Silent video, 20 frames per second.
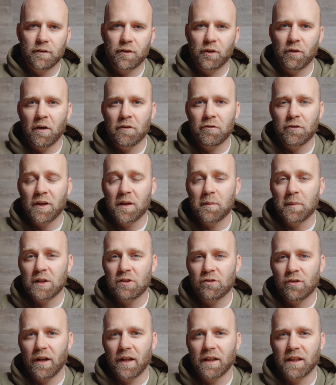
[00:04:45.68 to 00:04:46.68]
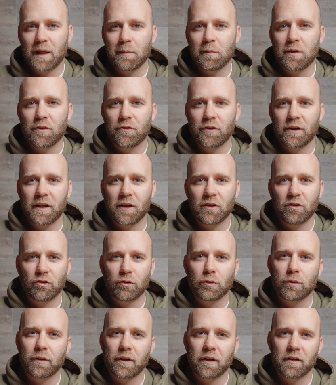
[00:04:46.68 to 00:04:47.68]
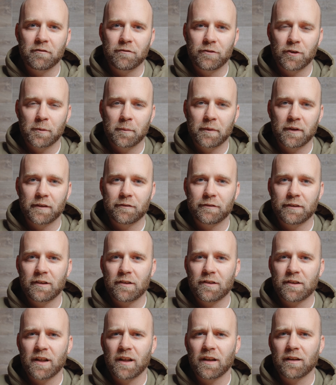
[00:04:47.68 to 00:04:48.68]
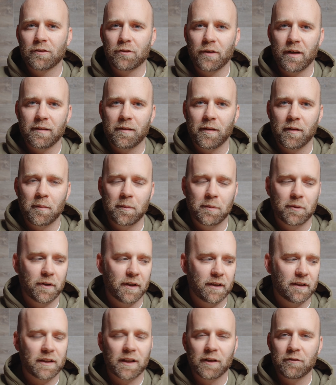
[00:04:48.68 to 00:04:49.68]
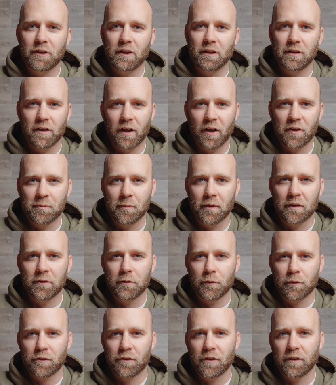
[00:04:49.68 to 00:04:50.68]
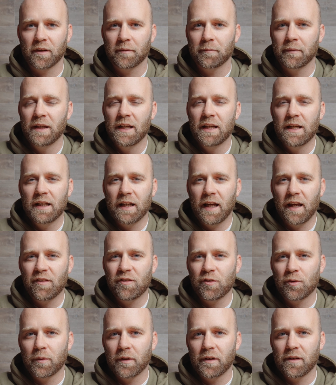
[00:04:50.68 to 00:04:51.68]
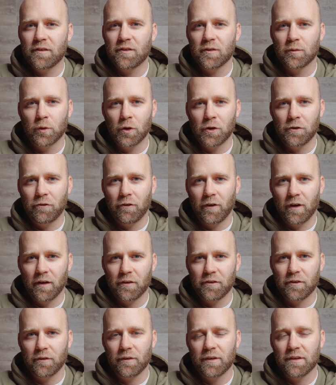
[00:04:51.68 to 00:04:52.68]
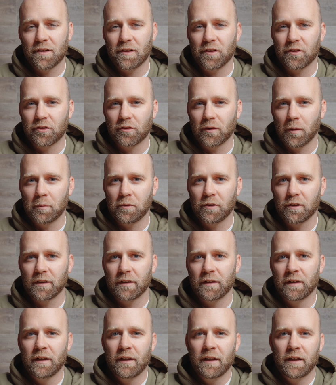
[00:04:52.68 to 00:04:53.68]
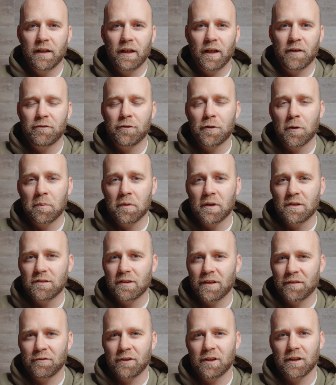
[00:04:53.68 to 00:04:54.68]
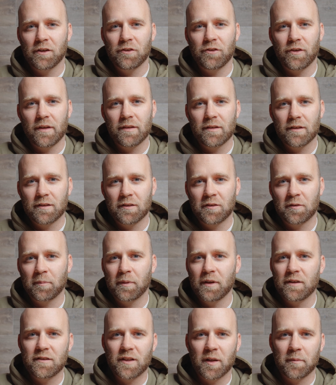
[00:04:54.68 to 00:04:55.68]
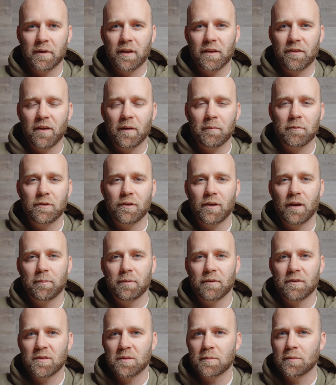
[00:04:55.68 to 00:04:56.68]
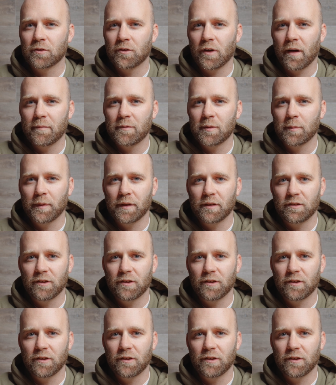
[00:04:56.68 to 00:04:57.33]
So I've really been trying to keep these videos short and informative and just getting straight to the point, giving you guys my thoughts on them. As always, the raw files are in the description. If you appreciate videos like this, please give me a thumbs up and subscribe to my